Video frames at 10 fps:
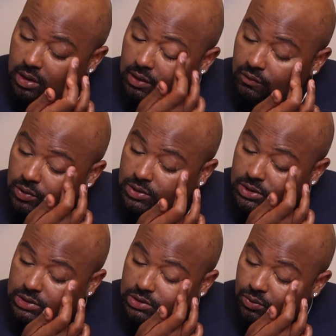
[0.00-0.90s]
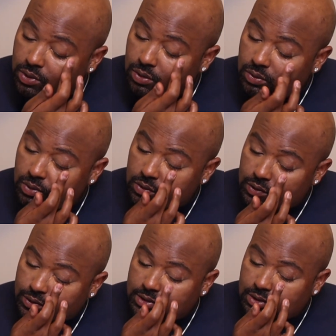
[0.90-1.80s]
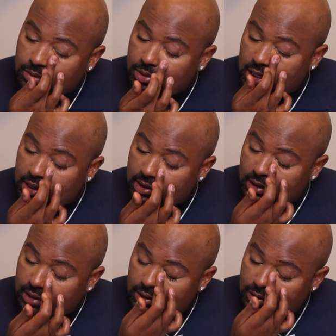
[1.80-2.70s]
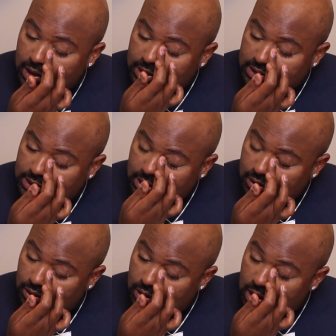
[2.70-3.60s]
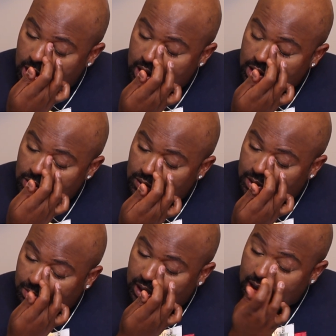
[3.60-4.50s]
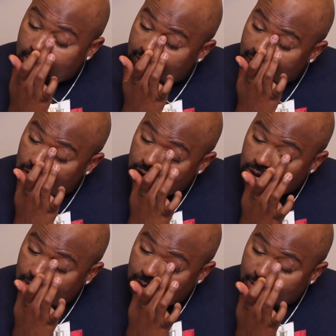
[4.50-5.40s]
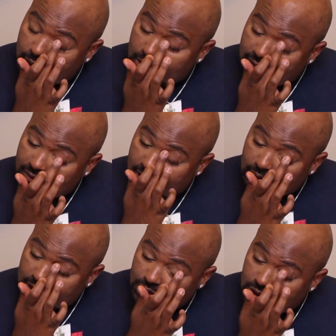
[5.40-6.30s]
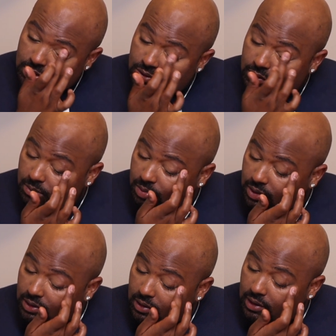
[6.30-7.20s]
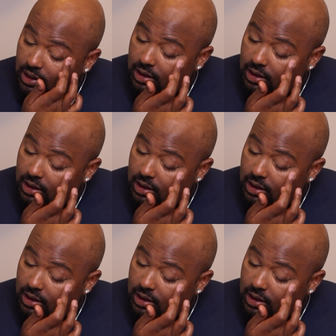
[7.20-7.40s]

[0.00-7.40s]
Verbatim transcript: And of course, there's no real rule to applying under eye concealer. You can apply it before you put on foundation. You can put it on